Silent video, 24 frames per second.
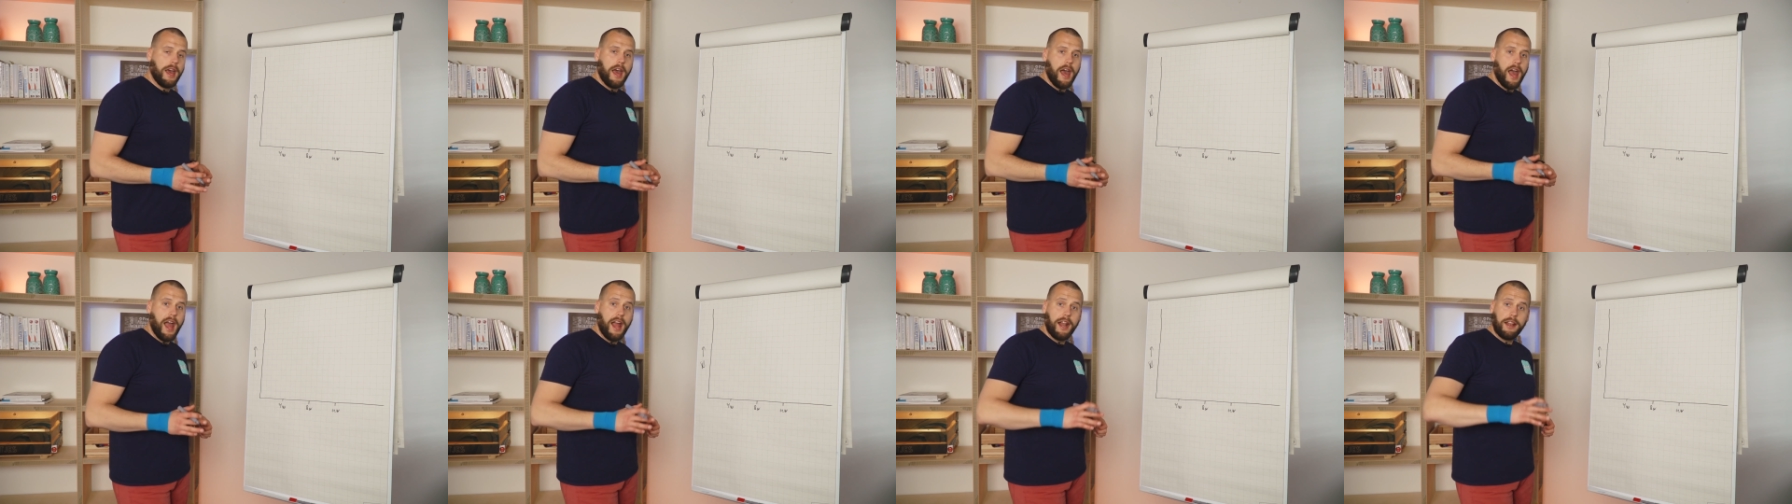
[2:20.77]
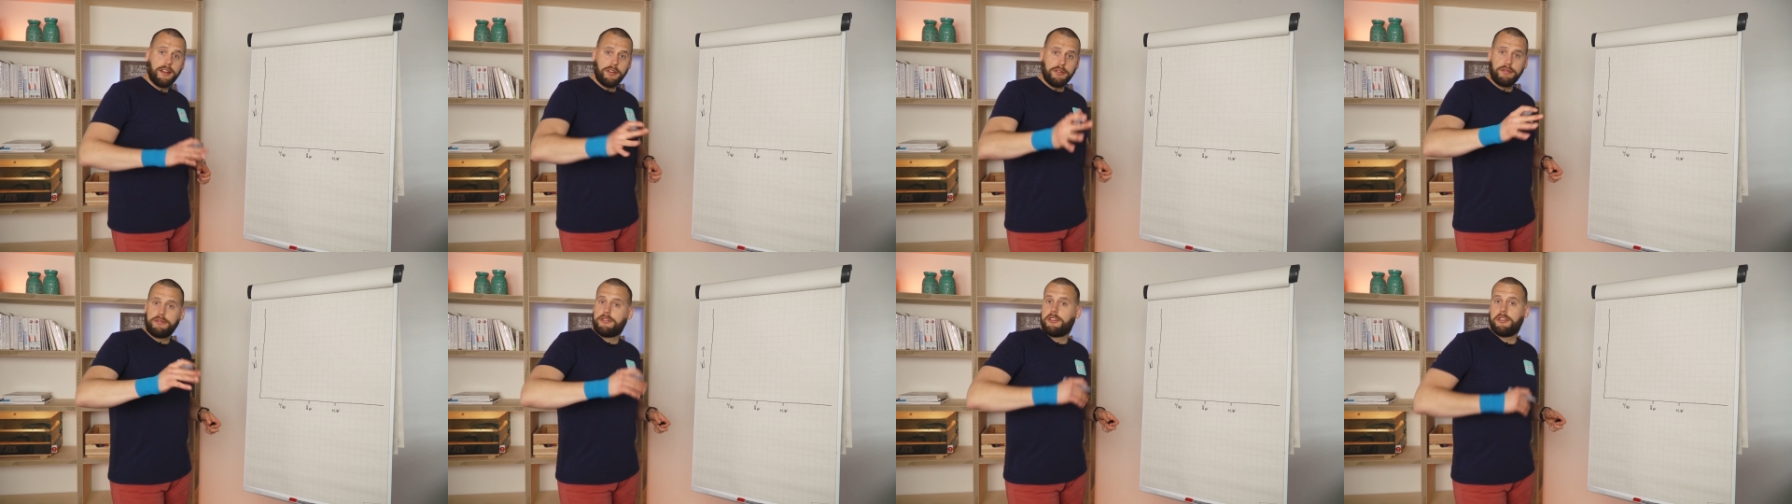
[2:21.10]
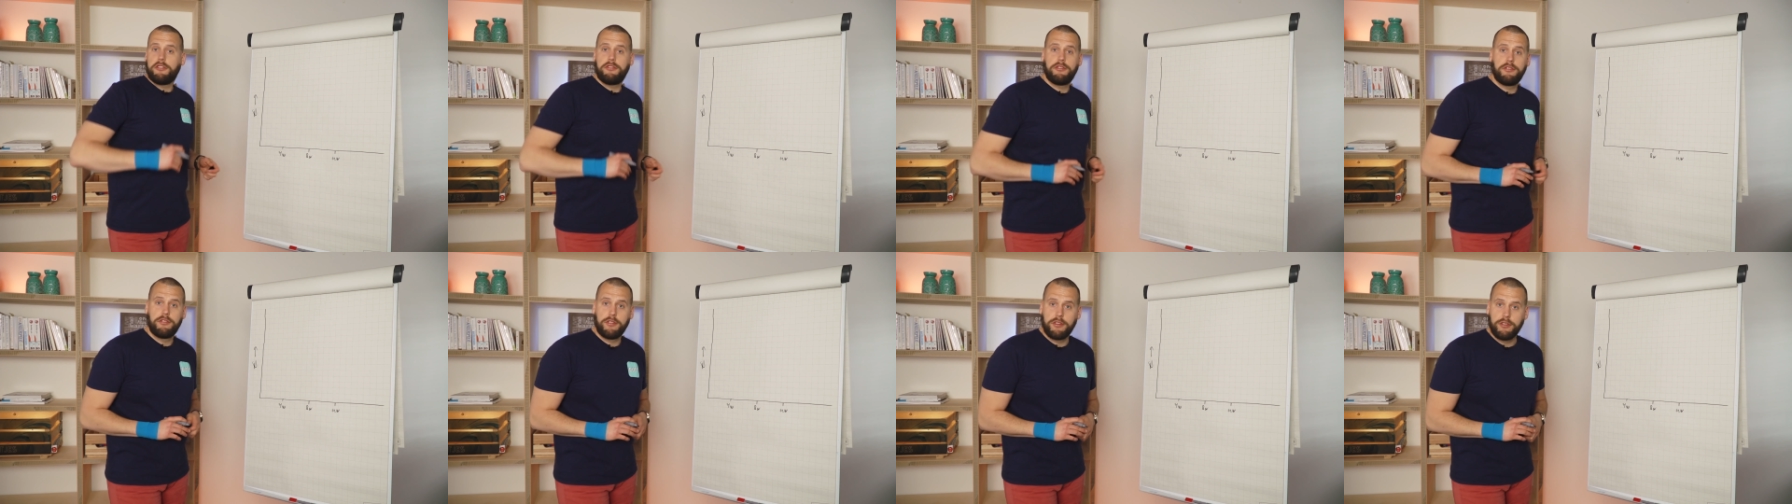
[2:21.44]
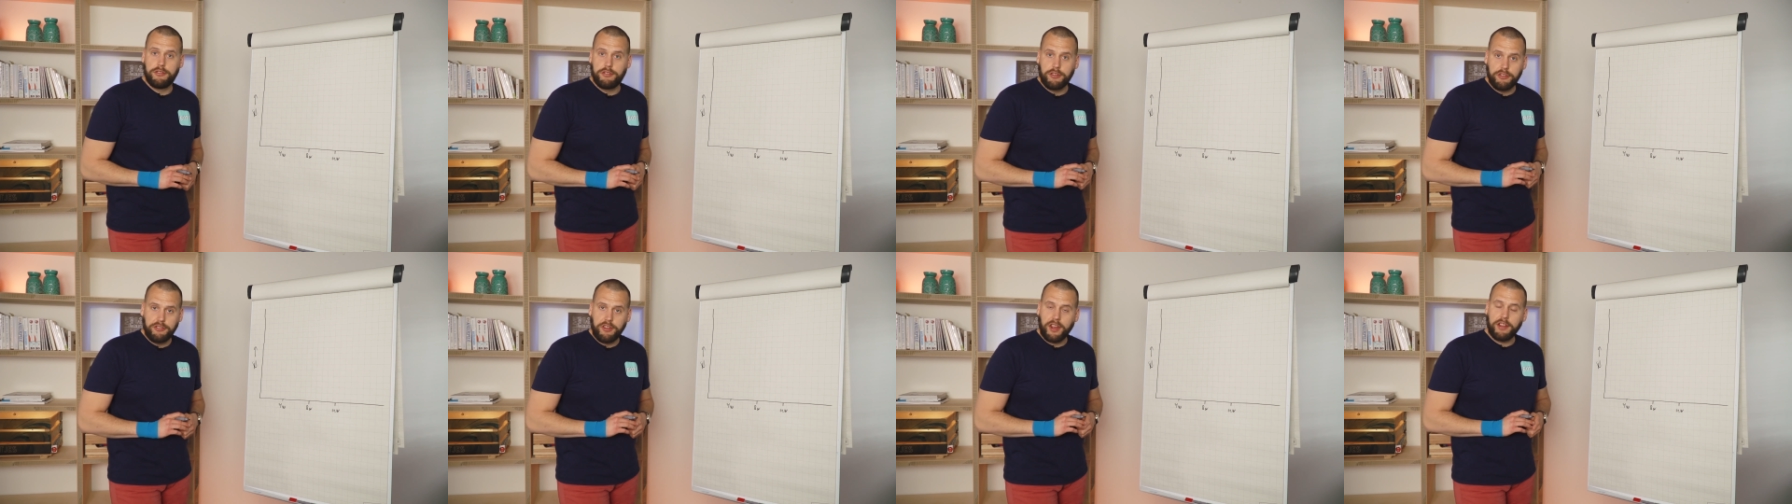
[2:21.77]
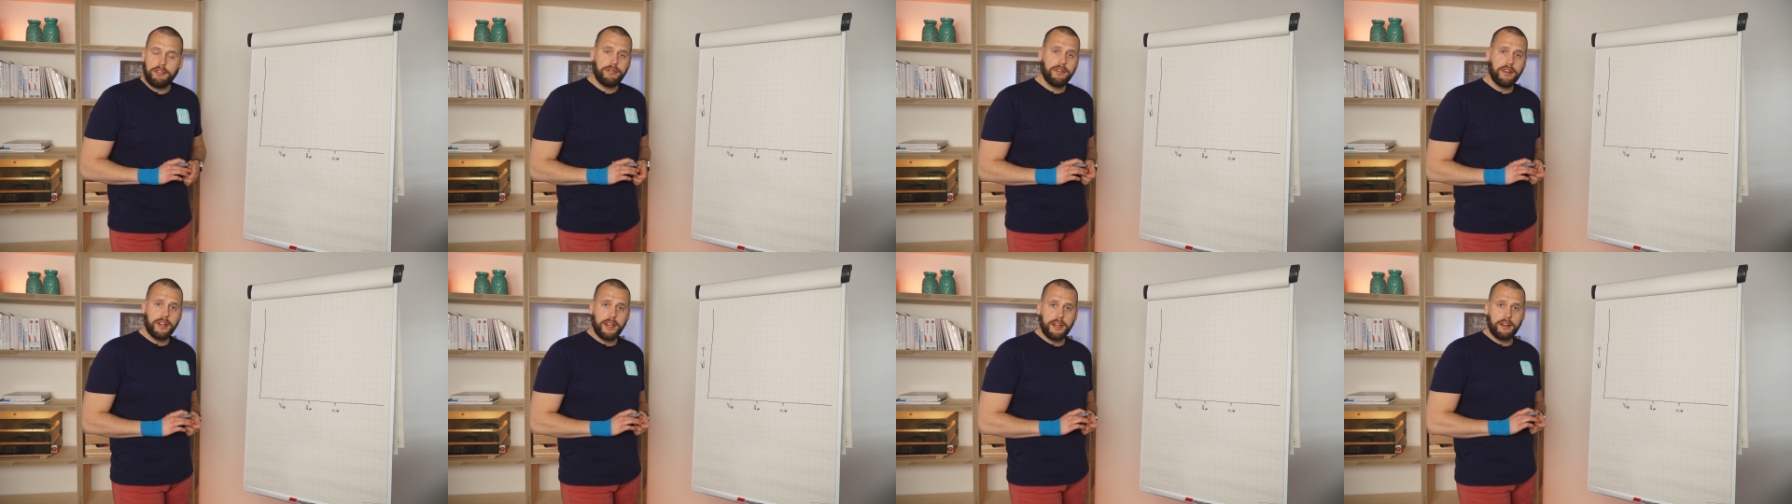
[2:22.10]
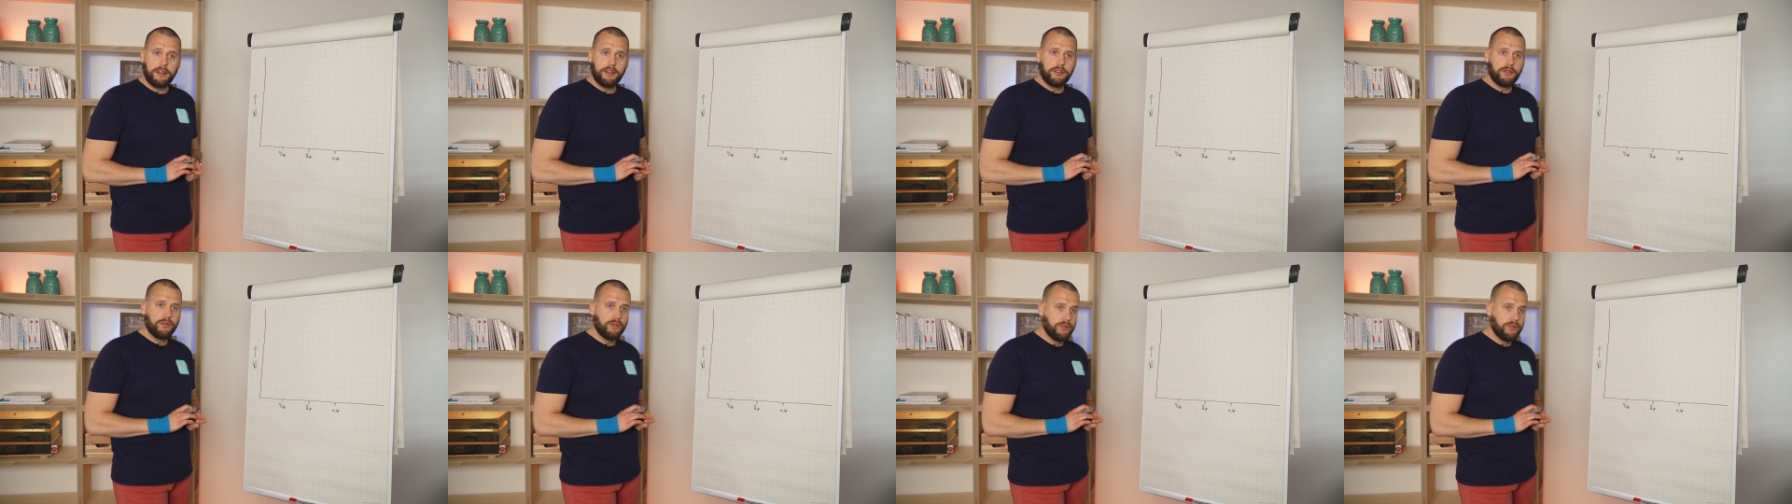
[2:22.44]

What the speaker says: And you've just successfully